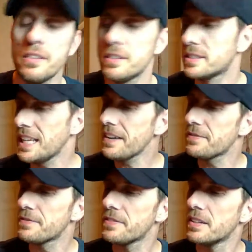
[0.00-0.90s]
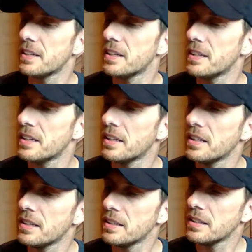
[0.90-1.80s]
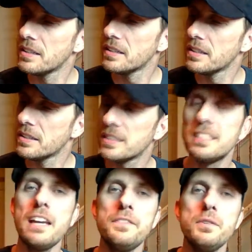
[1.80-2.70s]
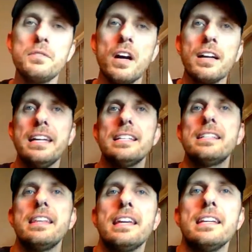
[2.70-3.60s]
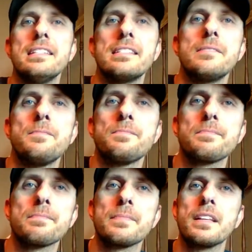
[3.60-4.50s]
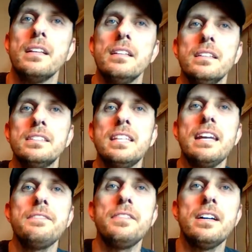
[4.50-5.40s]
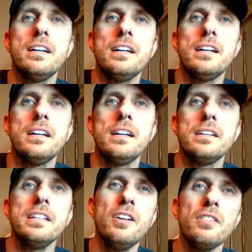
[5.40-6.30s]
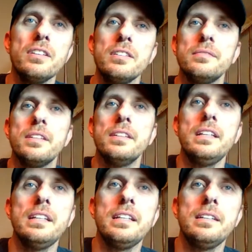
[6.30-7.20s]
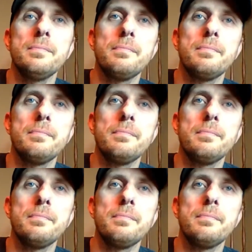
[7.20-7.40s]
the safe, the safe Utah kid thing is, the safe, uh, you know, the the